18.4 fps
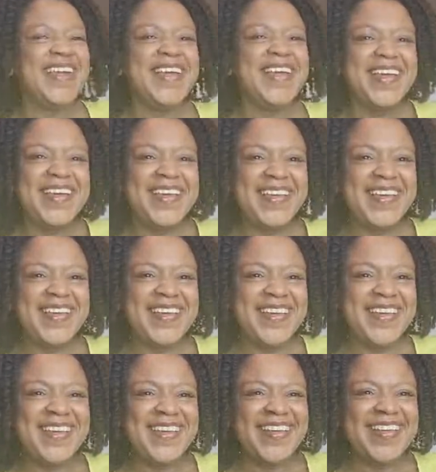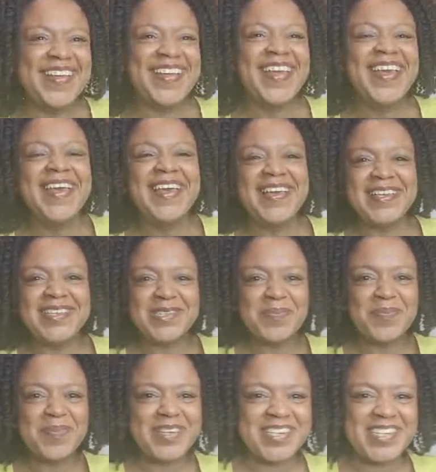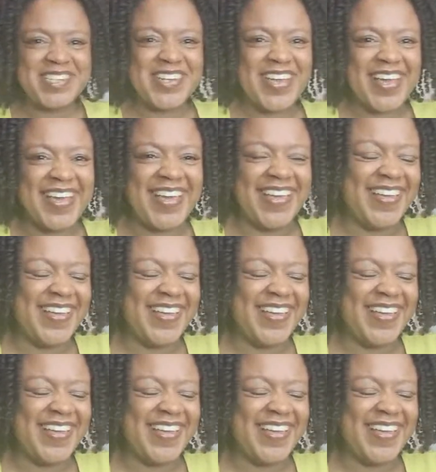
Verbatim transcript: Hi. He's a bit shy.